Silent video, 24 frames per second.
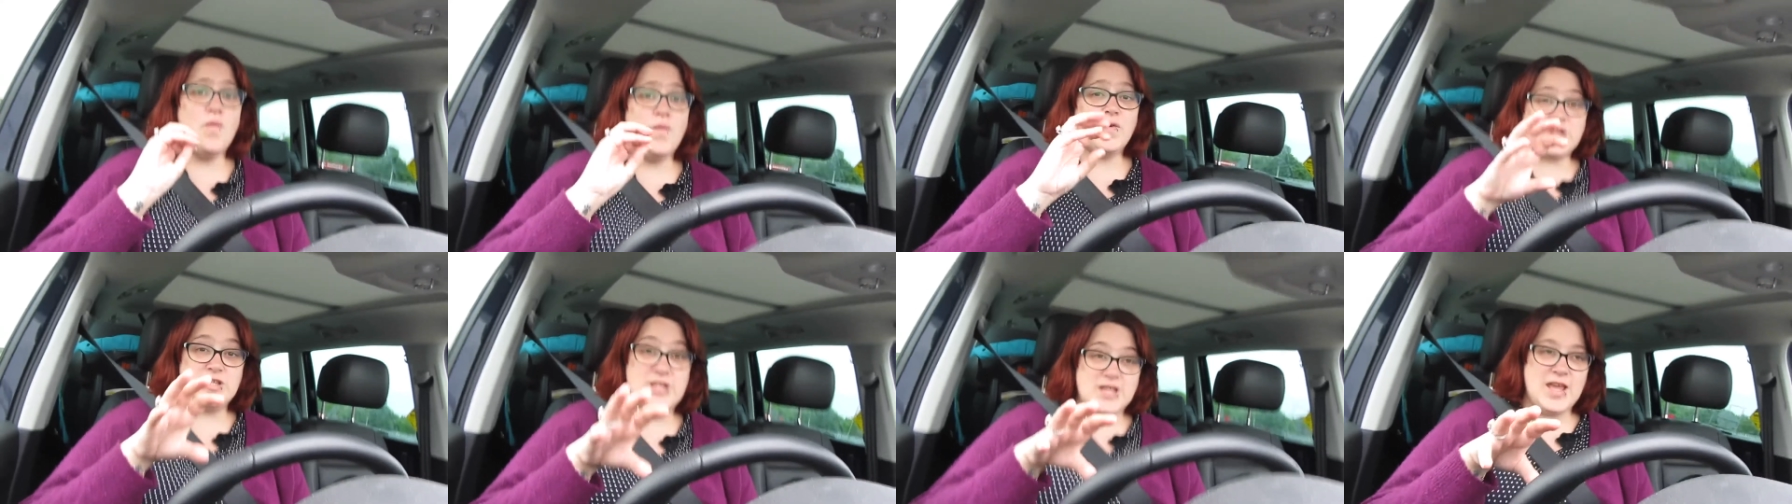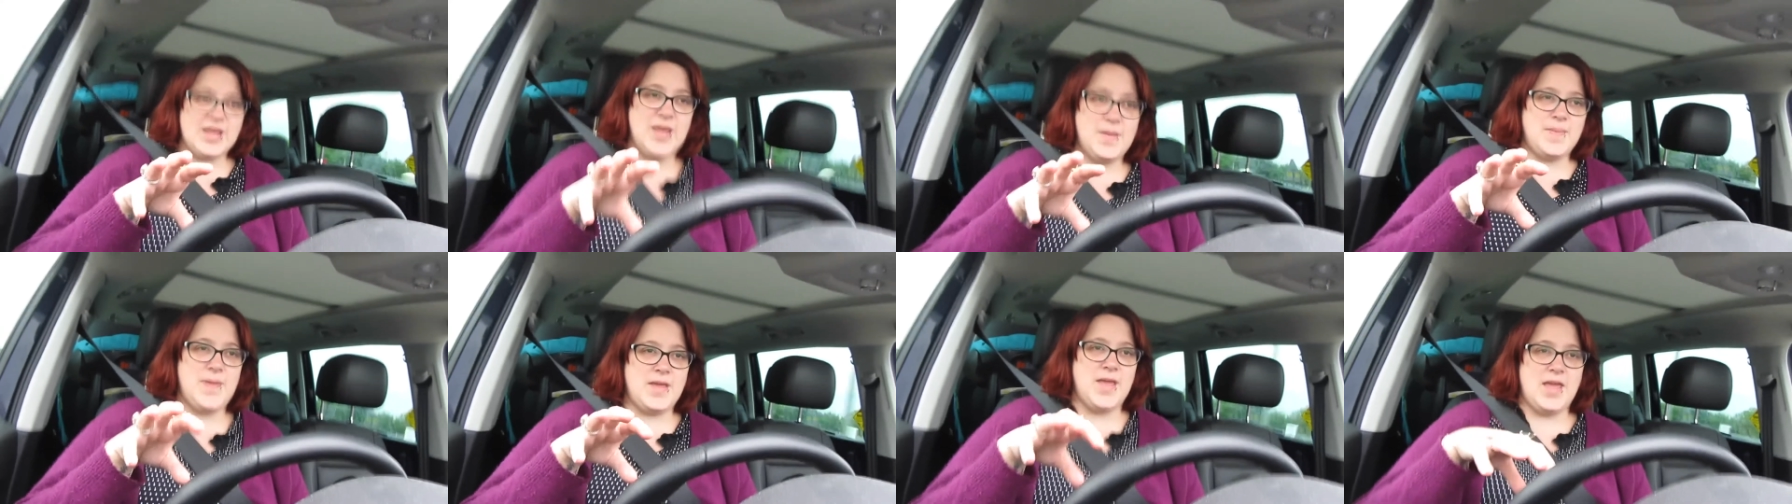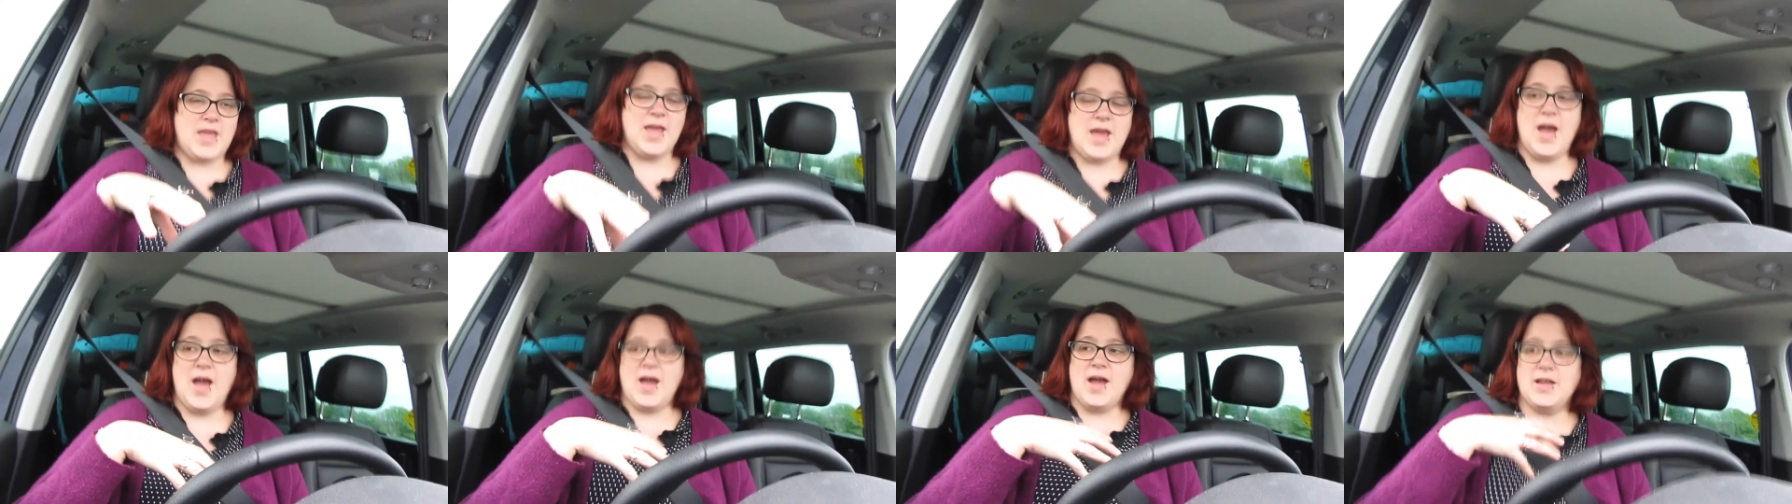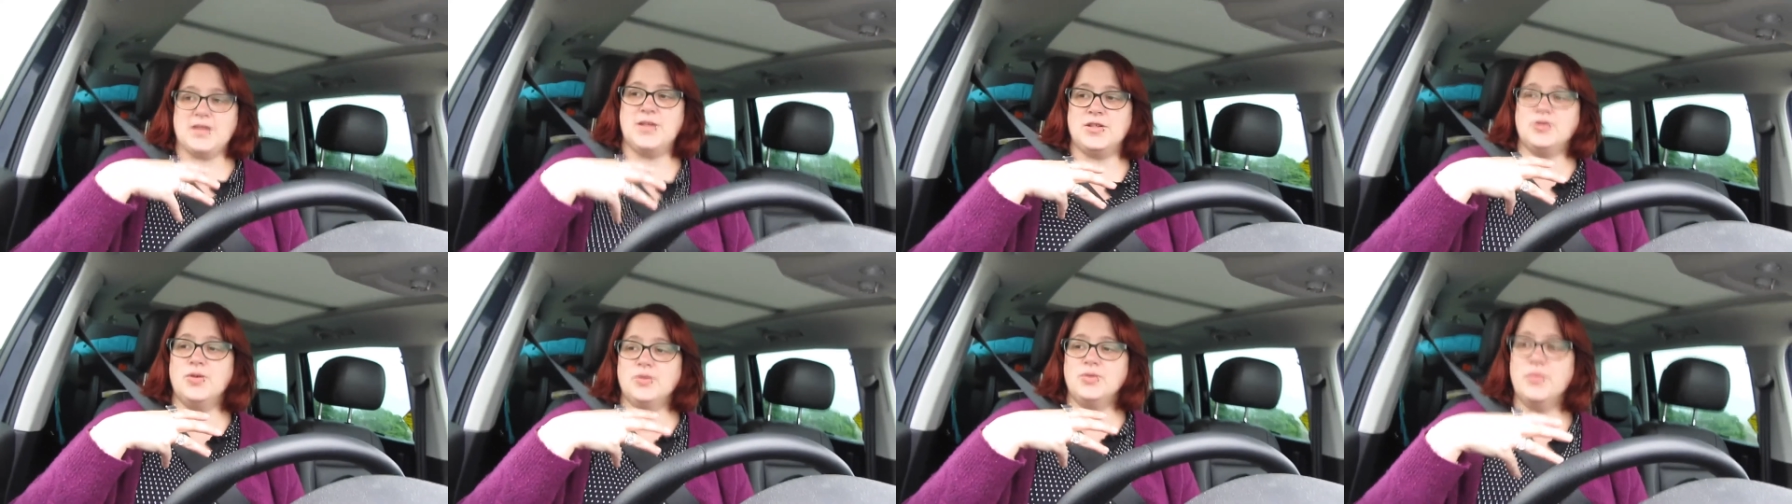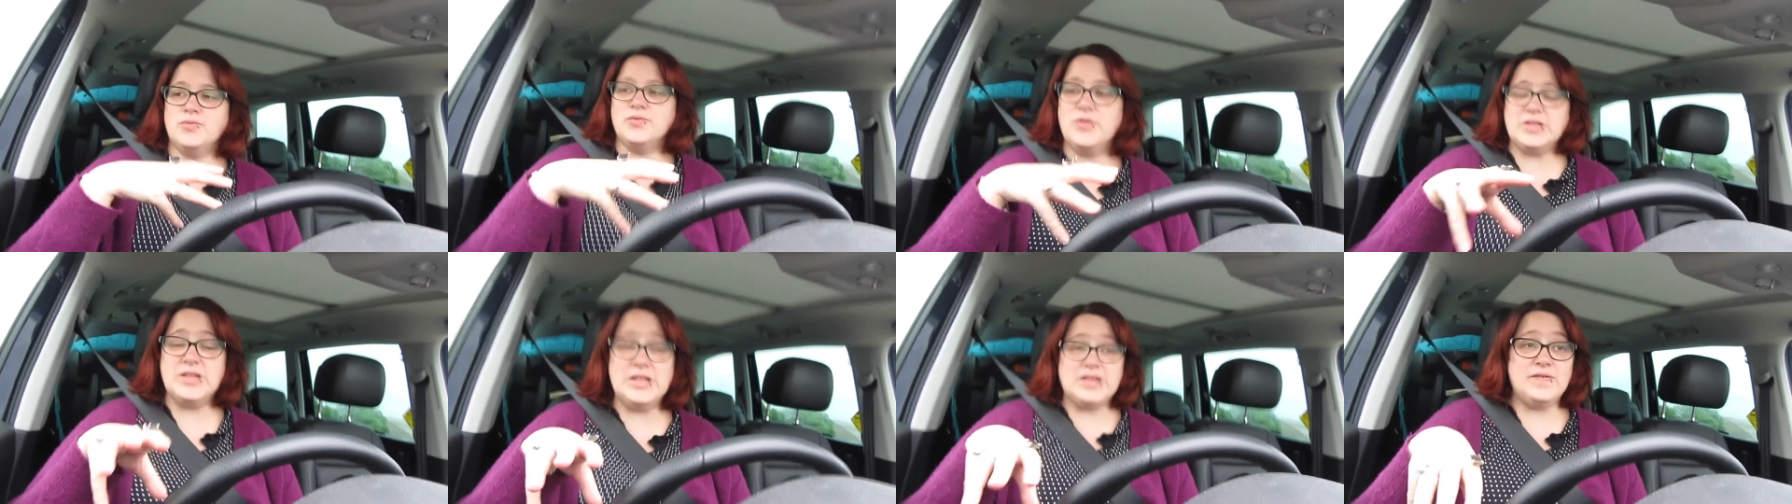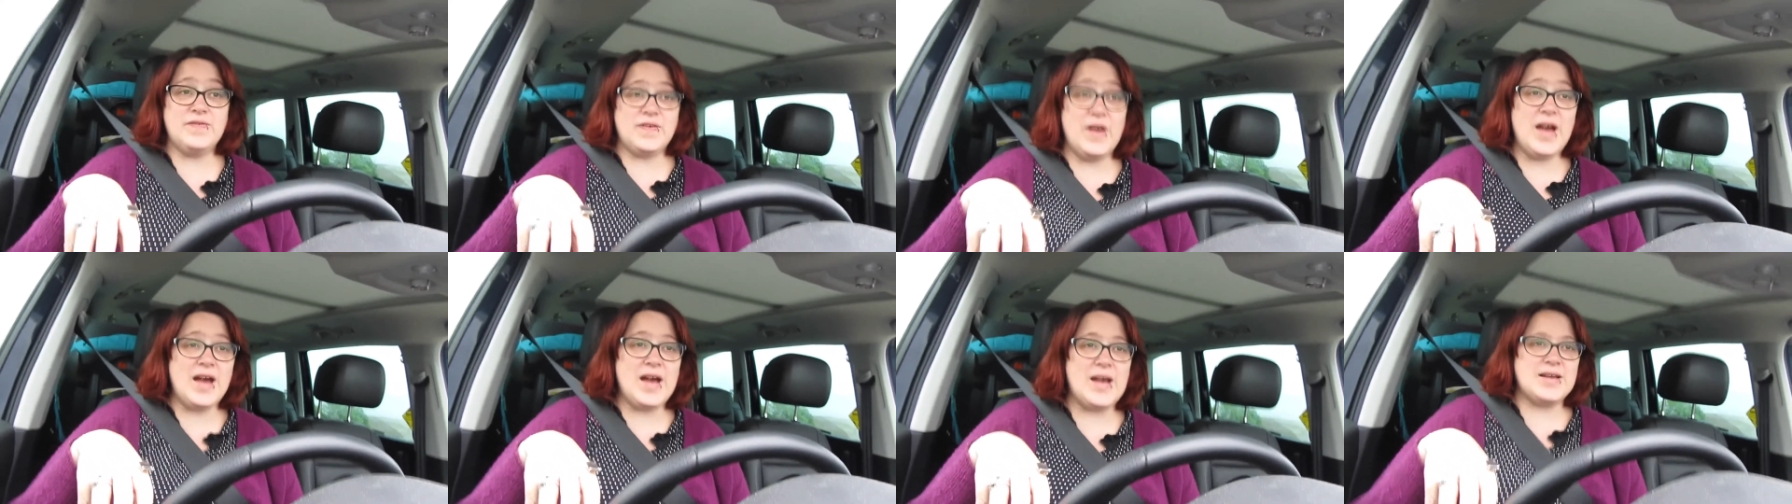overtake me and go really
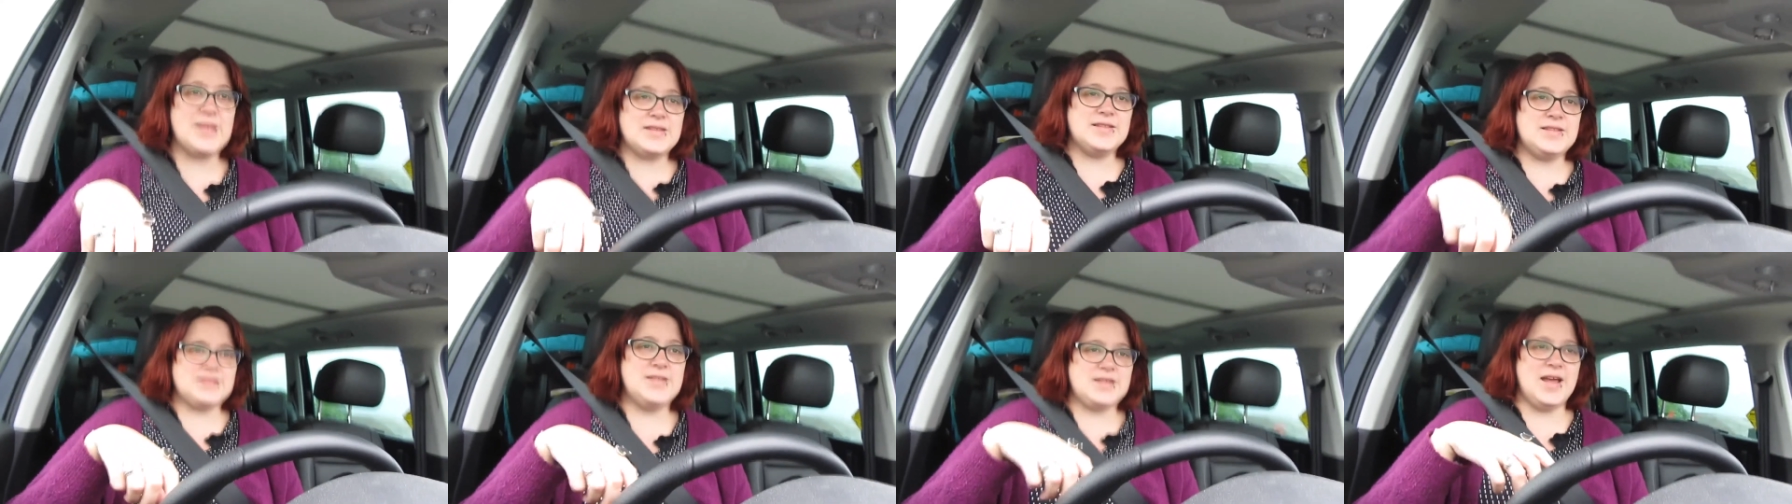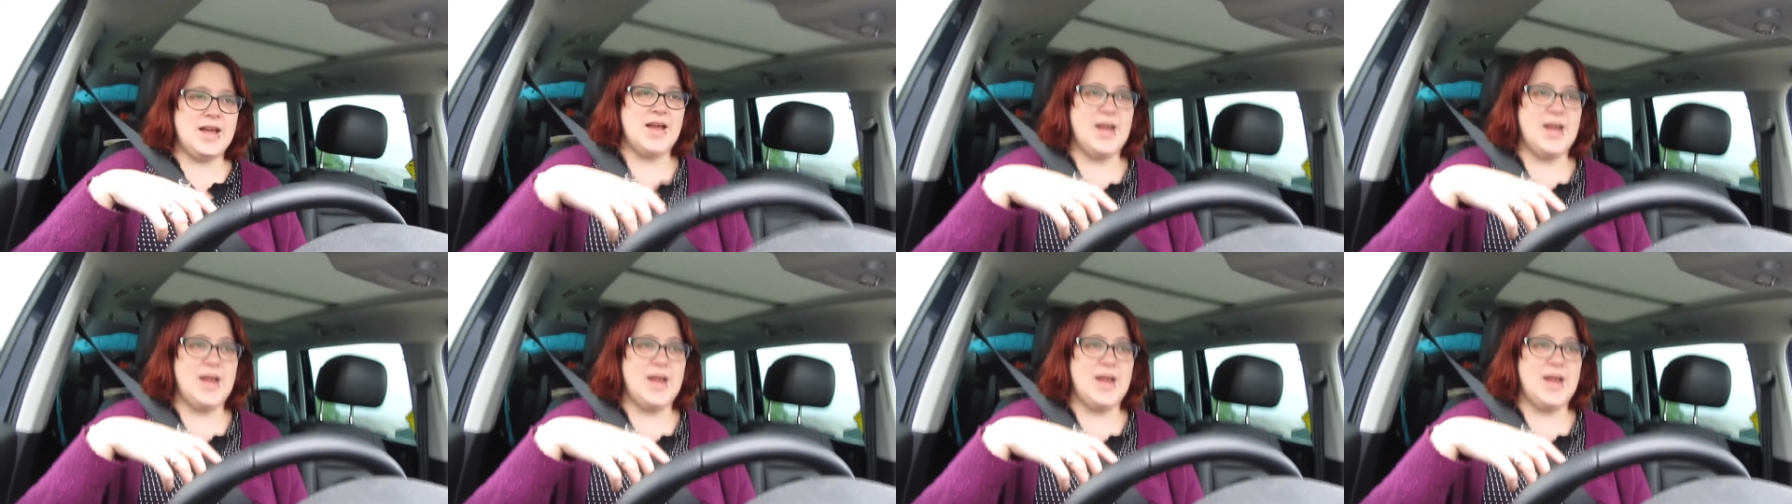fast,